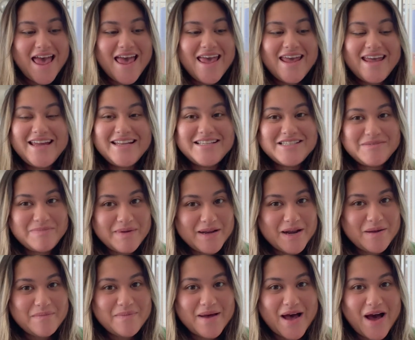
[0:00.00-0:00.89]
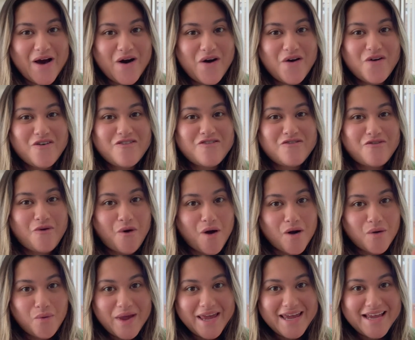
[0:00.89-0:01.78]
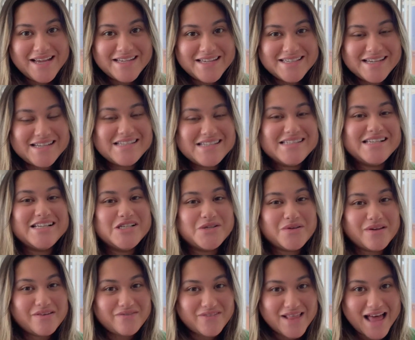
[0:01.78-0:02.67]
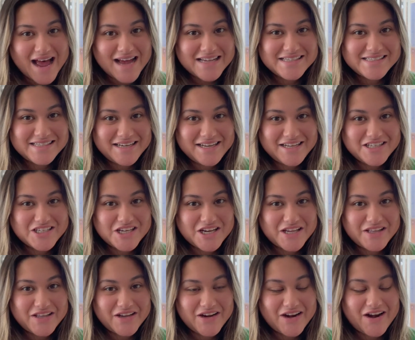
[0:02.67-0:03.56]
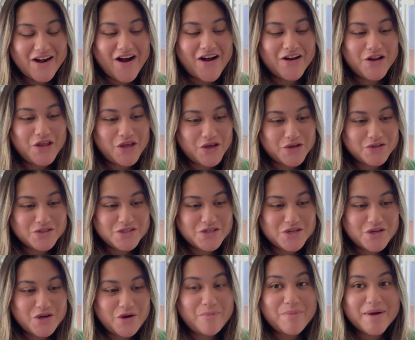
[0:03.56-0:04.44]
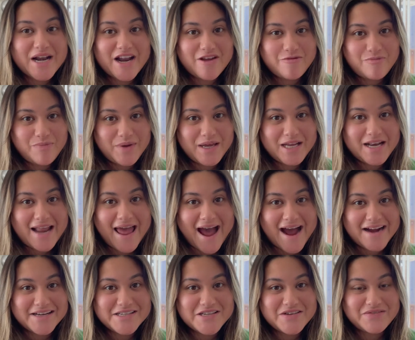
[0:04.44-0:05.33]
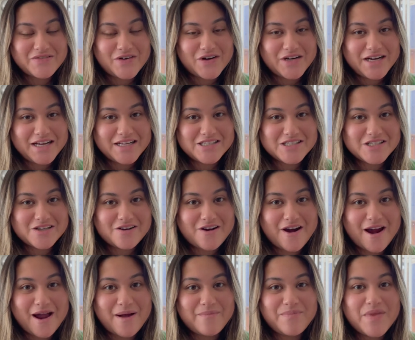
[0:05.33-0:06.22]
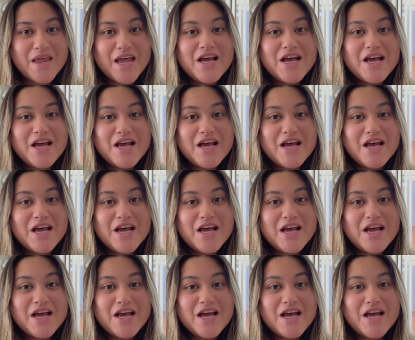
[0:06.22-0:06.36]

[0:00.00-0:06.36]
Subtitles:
It's been about 4 weeks since we've last seen each other on YouTube, but I've been active on Instagram.